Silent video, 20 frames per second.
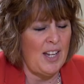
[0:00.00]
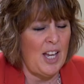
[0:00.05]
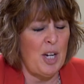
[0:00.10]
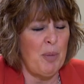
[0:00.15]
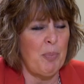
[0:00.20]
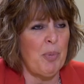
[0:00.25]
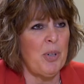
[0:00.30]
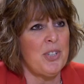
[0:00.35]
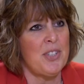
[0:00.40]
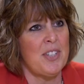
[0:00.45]
On a
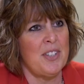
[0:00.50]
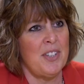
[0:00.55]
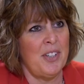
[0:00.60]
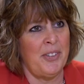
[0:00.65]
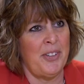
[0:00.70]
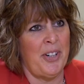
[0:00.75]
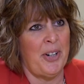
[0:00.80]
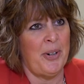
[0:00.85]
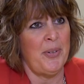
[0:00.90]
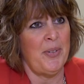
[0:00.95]
personal
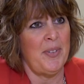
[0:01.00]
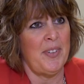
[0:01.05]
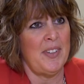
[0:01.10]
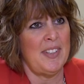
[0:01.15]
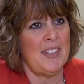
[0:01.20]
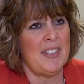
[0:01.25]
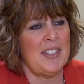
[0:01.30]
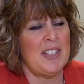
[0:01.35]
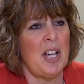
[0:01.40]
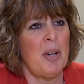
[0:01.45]
note,
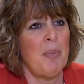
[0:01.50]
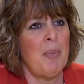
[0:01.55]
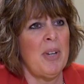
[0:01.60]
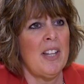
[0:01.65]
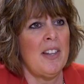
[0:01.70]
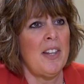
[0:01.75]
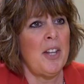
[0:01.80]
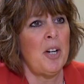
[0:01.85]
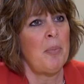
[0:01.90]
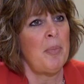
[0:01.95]
tell me a
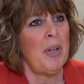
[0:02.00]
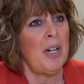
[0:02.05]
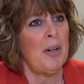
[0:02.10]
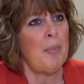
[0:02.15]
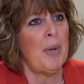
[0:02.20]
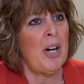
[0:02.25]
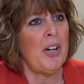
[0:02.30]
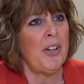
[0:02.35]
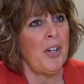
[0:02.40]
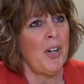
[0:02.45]
little bit
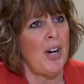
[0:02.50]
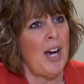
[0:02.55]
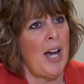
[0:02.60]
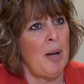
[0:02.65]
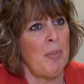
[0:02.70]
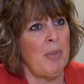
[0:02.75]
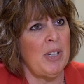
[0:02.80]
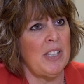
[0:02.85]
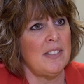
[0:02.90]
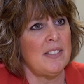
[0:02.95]
about your
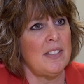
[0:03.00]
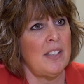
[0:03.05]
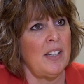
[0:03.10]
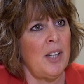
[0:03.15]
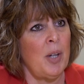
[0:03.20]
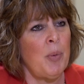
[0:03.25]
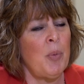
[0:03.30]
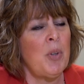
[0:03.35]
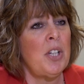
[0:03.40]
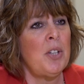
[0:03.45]
hobbies
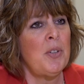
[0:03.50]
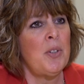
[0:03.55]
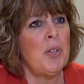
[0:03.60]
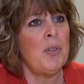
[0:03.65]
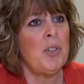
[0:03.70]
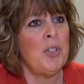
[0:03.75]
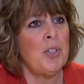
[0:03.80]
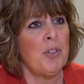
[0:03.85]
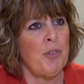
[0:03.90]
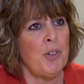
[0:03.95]
and what you do
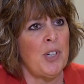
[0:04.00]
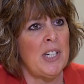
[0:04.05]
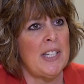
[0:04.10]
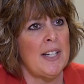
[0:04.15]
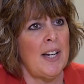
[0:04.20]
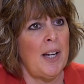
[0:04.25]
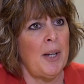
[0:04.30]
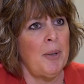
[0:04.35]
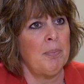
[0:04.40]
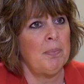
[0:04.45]
in your free
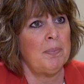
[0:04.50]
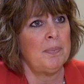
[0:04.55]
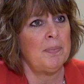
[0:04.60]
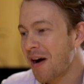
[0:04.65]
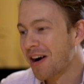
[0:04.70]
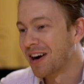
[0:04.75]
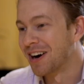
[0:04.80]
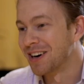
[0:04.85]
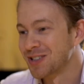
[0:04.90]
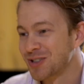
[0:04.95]
time.
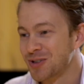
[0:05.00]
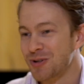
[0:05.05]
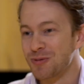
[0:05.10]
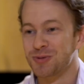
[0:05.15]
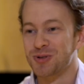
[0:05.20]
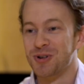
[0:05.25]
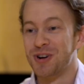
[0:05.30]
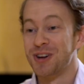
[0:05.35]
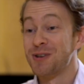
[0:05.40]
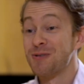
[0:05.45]
All right, so I'm
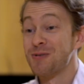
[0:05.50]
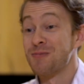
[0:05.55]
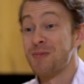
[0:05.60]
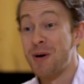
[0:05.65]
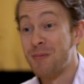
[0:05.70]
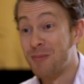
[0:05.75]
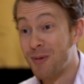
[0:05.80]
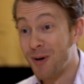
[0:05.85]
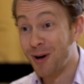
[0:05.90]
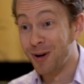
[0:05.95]
drinking with
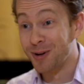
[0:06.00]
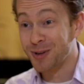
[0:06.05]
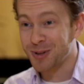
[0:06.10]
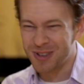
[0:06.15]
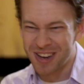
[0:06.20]
my bros.